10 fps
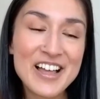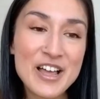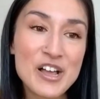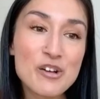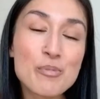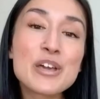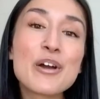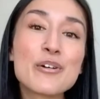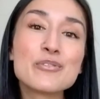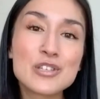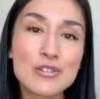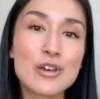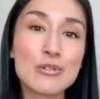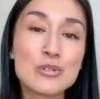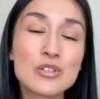We go to
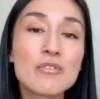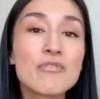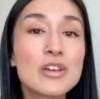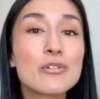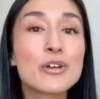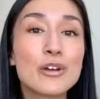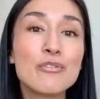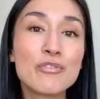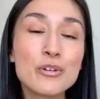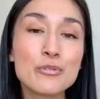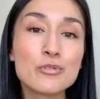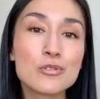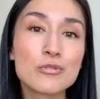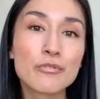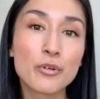those feel-good foods
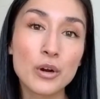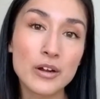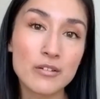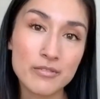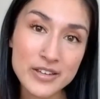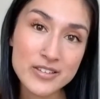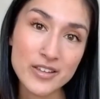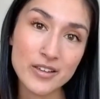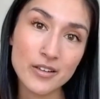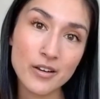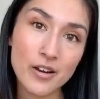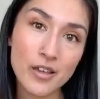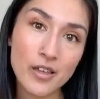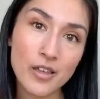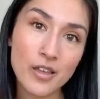for a reason.
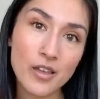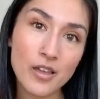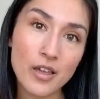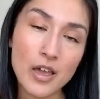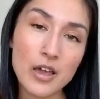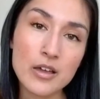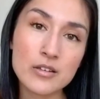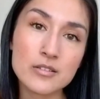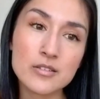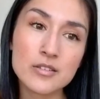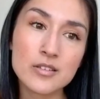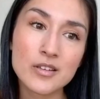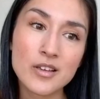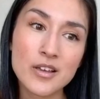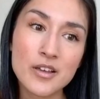And
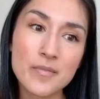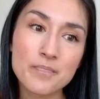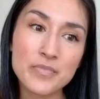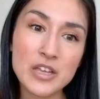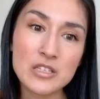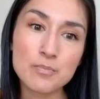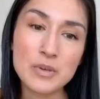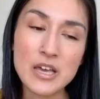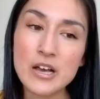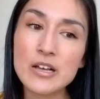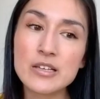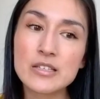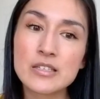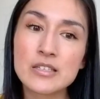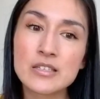it's because
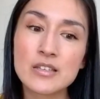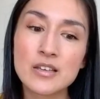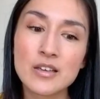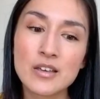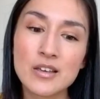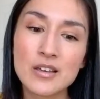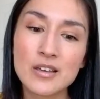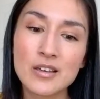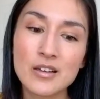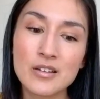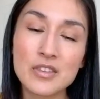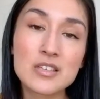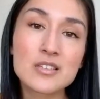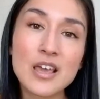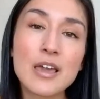the
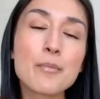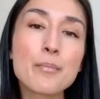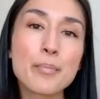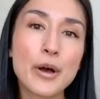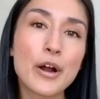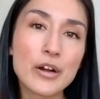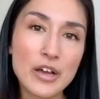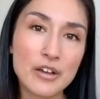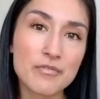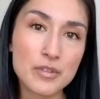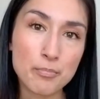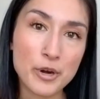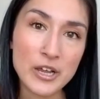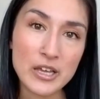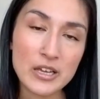same part of the
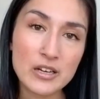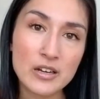brain